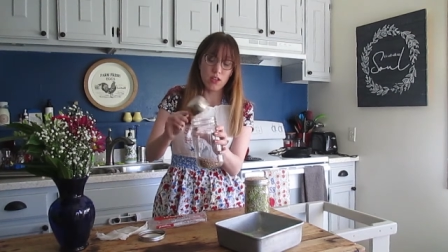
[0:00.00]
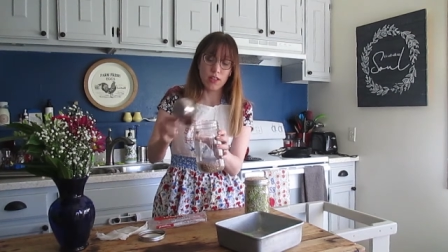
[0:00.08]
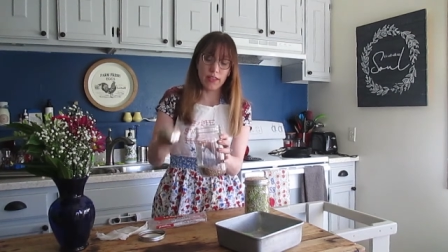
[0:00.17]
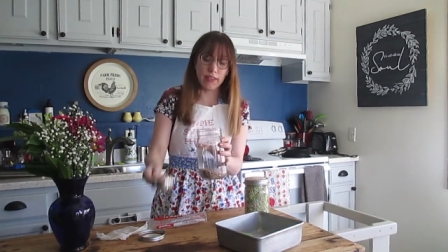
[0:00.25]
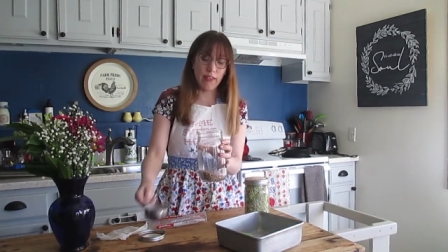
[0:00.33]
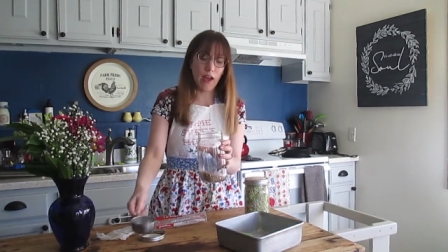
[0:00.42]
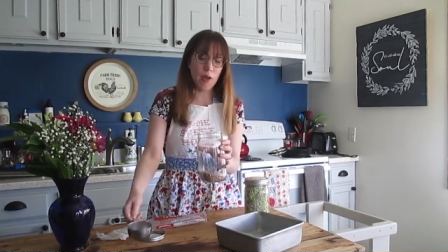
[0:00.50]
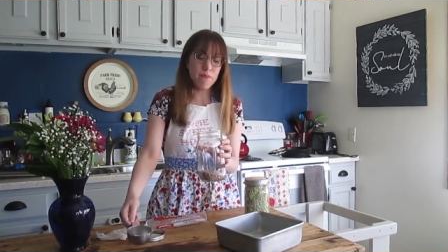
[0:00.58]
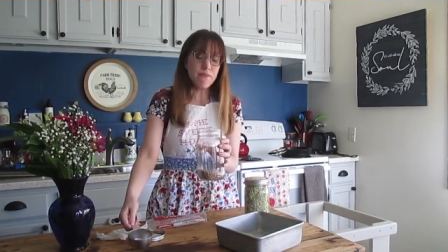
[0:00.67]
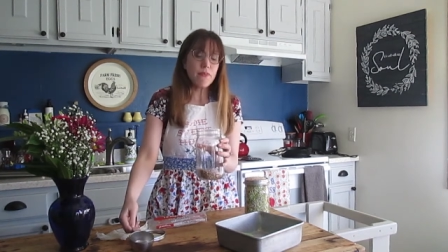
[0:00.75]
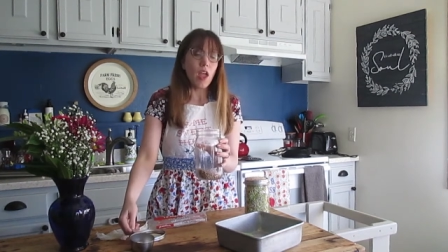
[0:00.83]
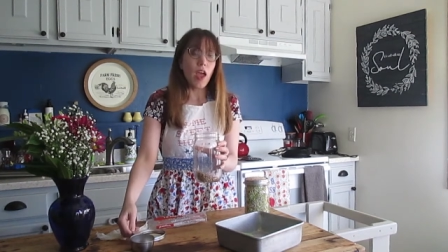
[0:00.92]
like that.
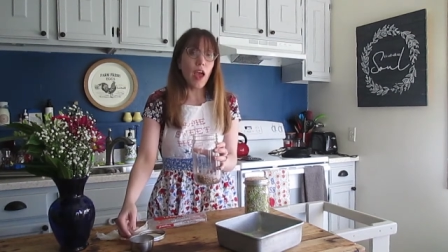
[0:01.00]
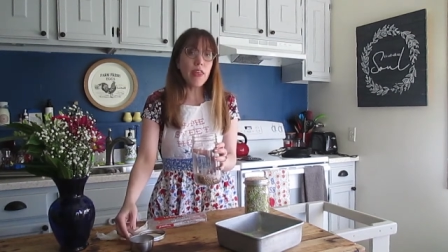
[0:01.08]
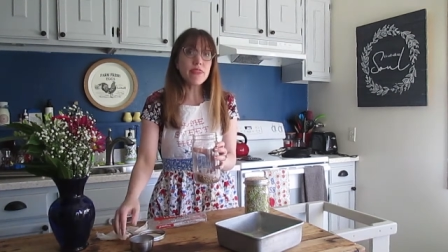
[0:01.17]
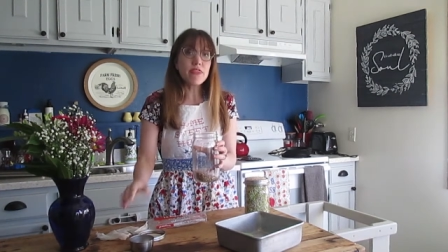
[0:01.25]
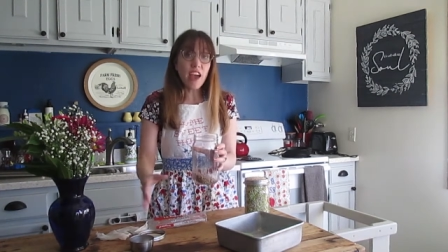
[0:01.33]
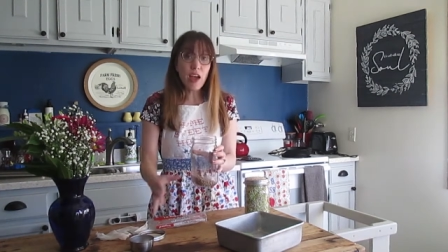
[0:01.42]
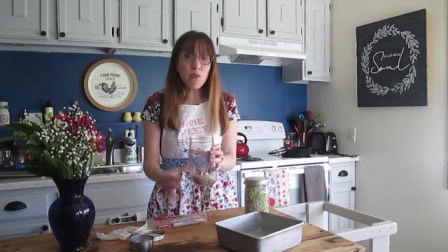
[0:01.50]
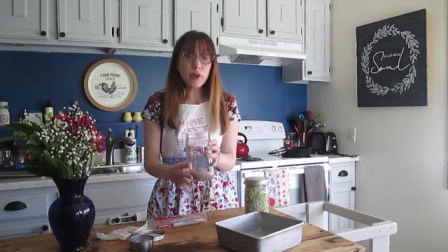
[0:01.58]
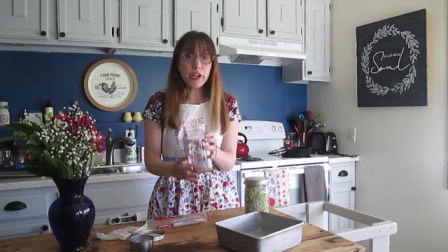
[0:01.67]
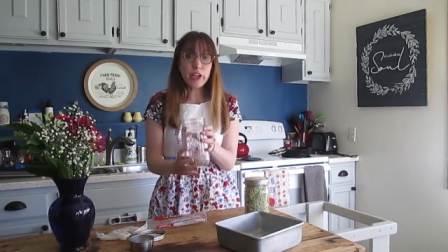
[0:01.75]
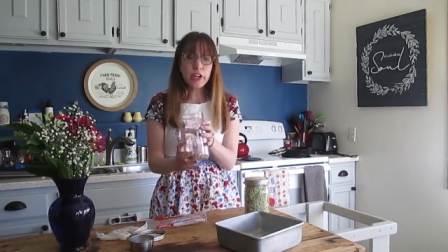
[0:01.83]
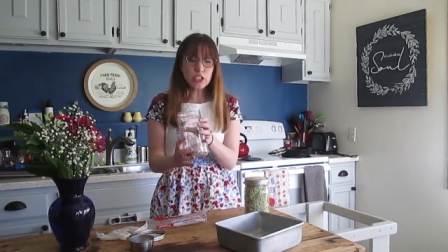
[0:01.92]
And then
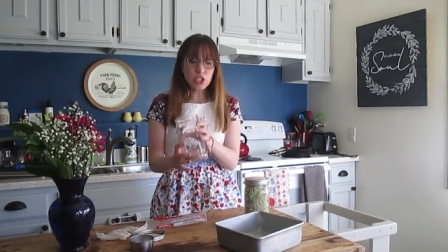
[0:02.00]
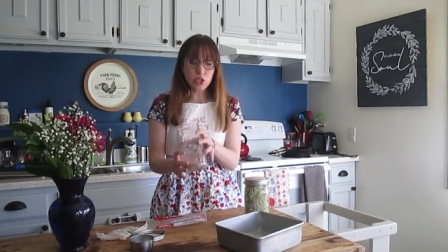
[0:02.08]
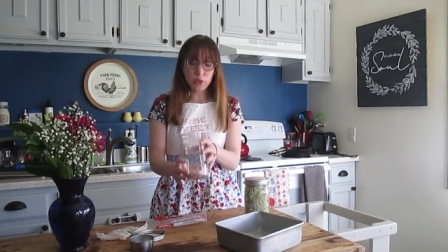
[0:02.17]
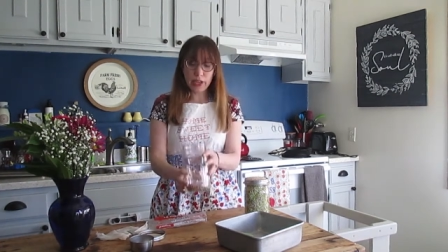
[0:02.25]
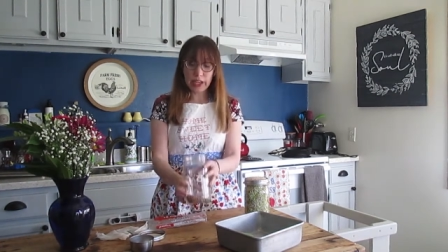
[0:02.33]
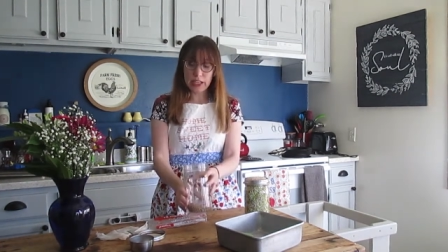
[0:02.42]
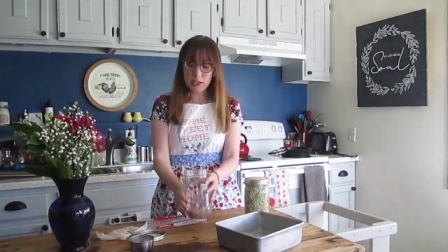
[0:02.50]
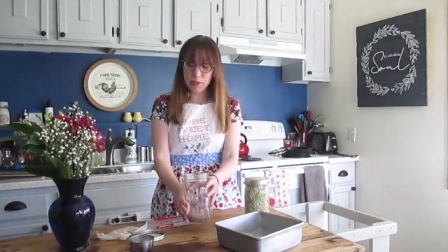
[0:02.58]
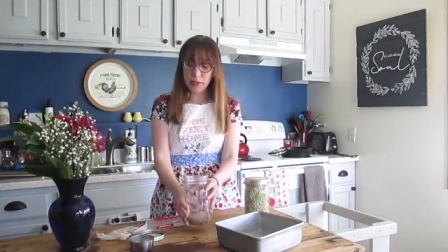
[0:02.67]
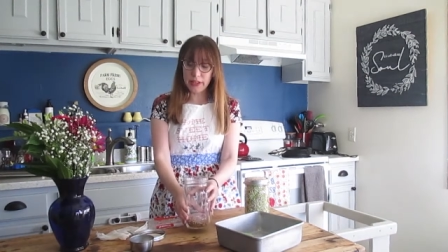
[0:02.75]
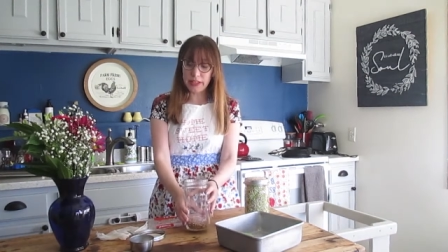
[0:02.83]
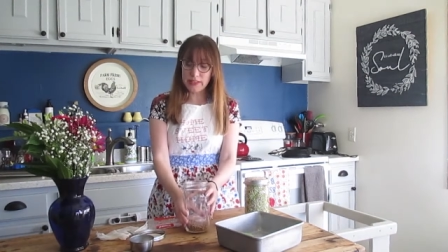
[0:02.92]
what you're going to do is
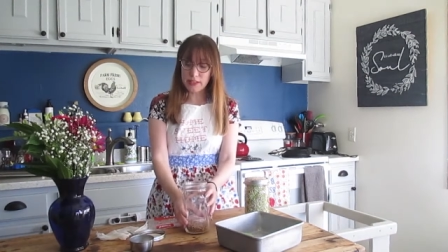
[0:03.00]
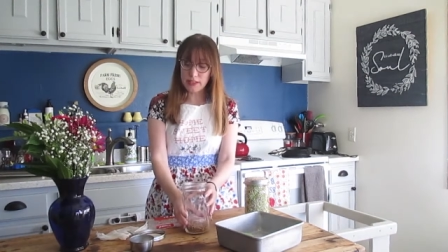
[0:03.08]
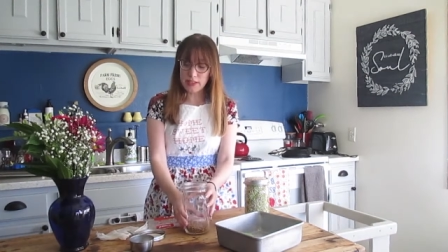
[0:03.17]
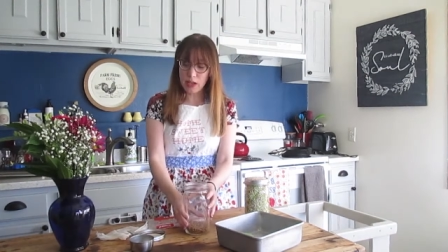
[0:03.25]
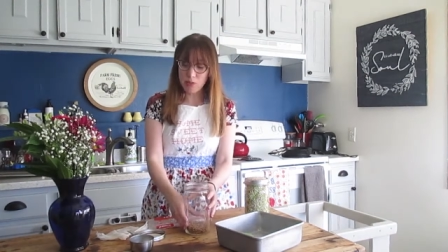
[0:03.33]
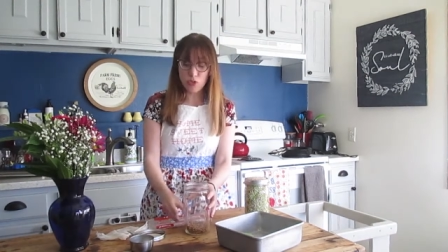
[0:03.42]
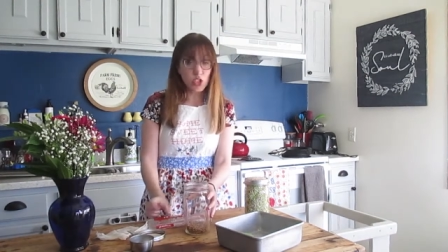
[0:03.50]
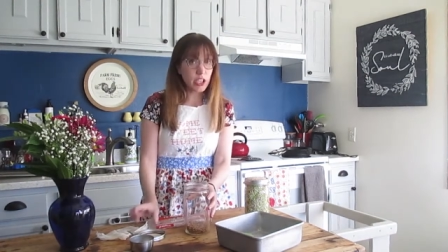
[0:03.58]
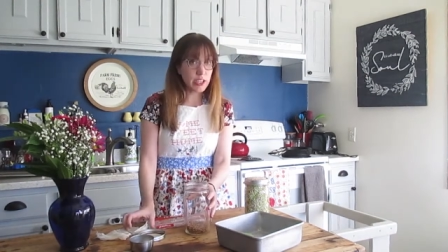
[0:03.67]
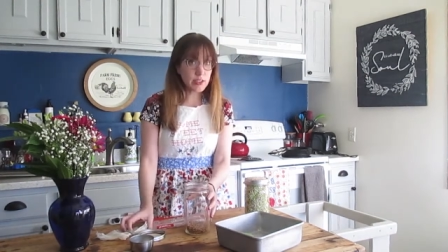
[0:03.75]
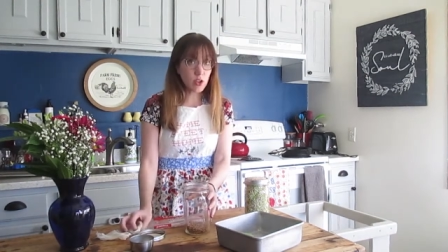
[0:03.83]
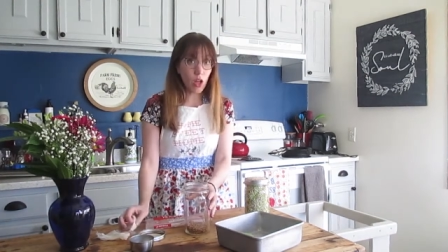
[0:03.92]
place some
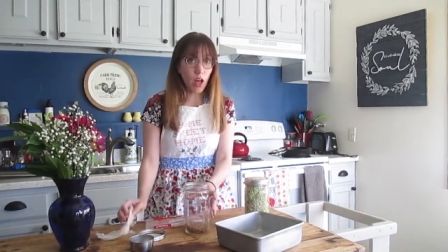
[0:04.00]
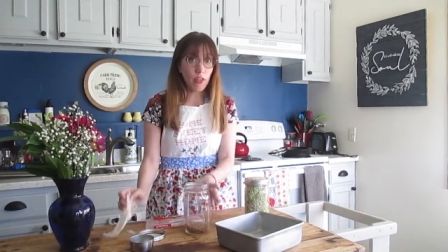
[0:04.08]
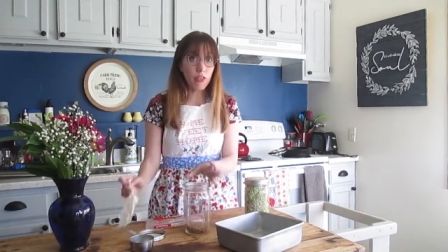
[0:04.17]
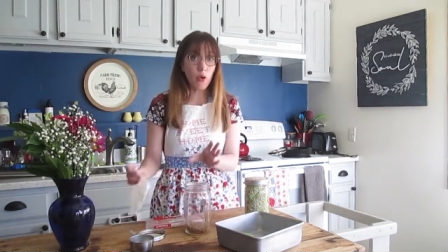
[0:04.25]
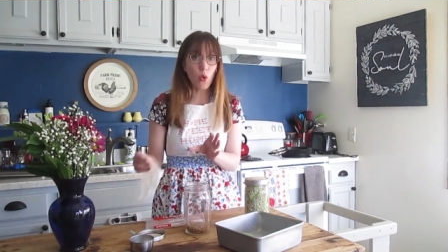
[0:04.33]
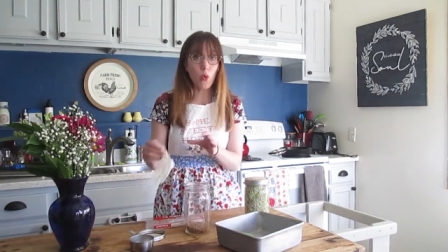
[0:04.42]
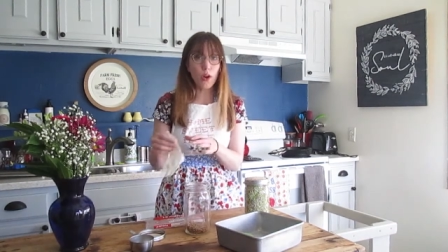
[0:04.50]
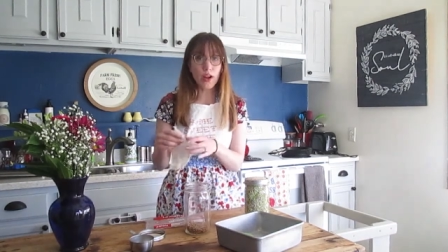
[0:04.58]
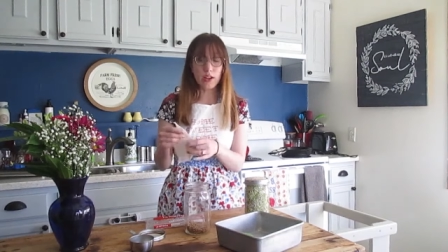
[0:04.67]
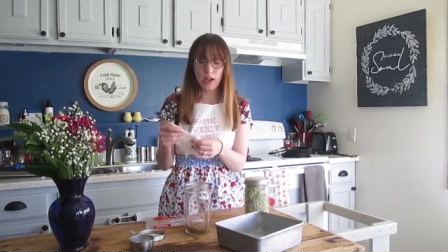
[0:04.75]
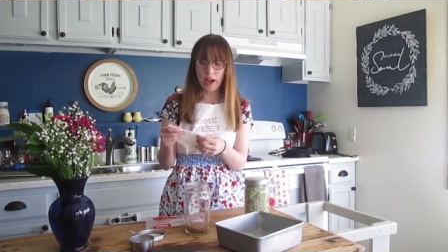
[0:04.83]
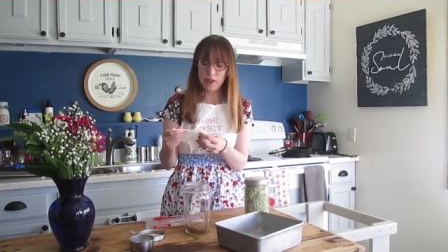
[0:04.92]
cheesecloth,
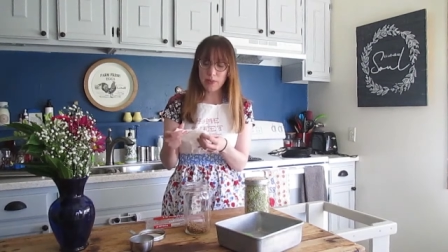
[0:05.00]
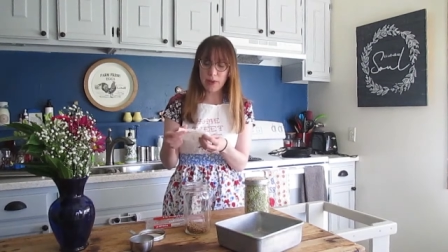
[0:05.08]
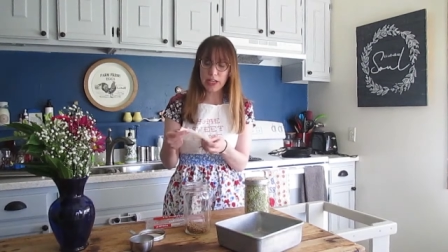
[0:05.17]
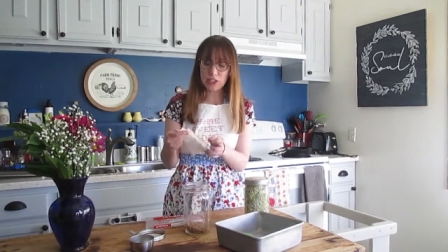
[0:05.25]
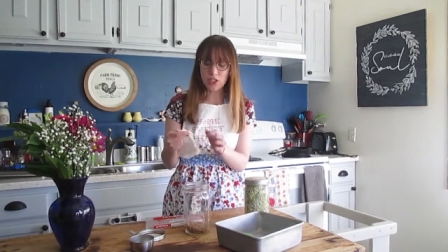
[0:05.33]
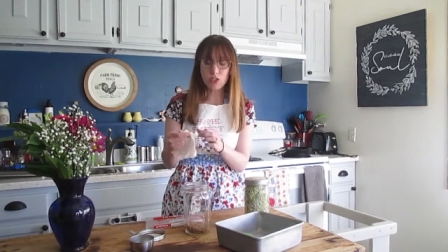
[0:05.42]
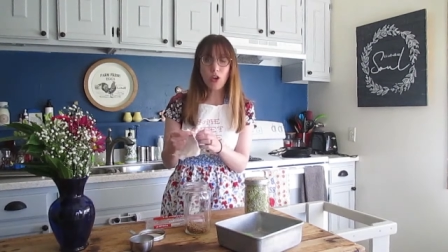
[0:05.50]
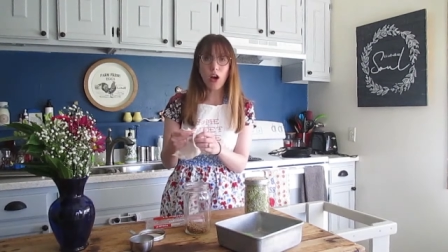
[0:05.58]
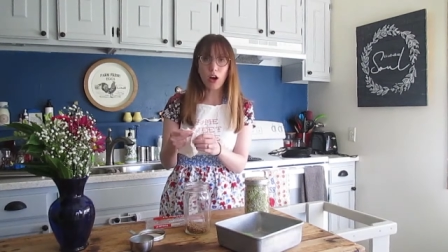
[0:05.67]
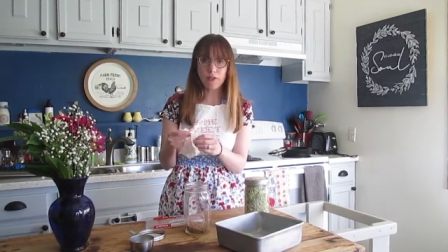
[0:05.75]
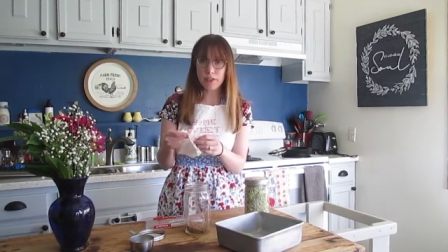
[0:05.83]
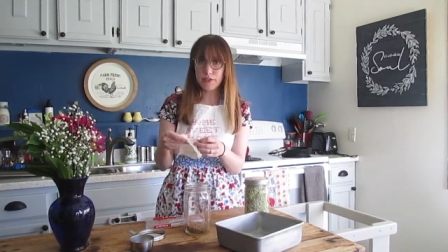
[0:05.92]
or I would imagine a
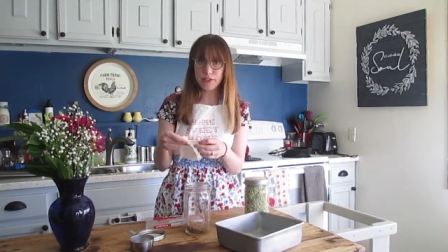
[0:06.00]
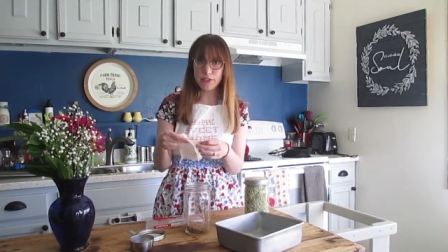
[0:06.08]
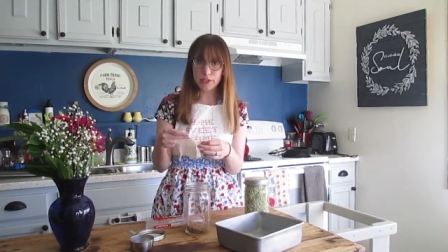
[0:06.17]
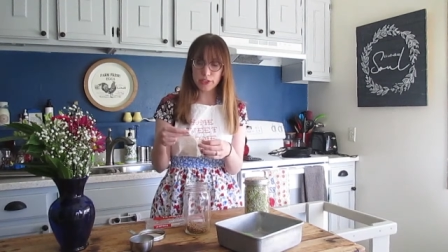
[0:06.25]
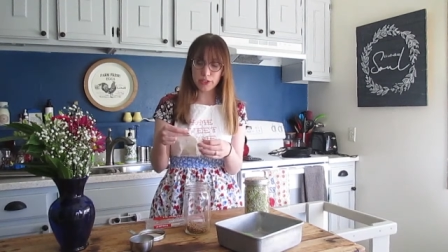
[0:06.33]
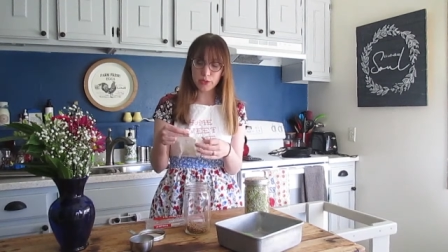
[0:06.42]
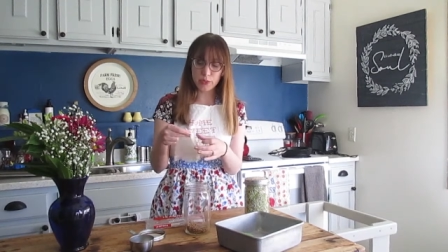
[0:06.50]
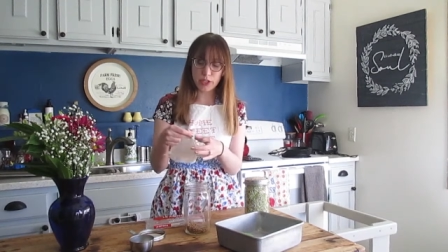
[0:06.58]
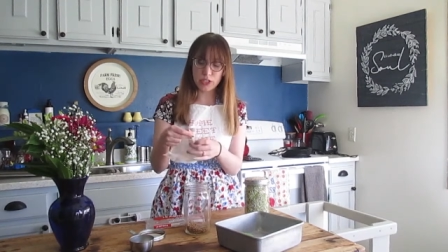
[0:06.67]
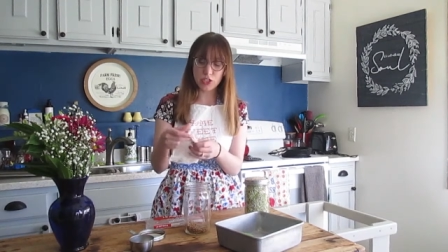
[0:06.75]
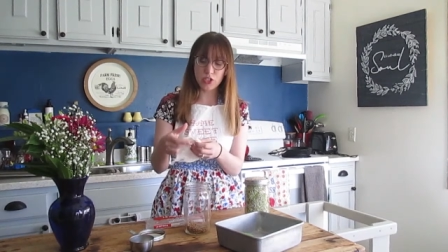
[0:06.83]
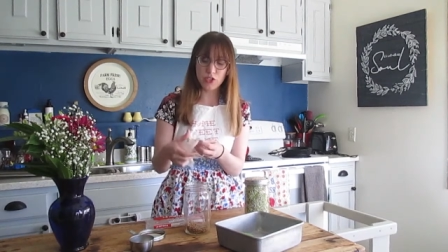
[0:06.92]
coffee filter could work too.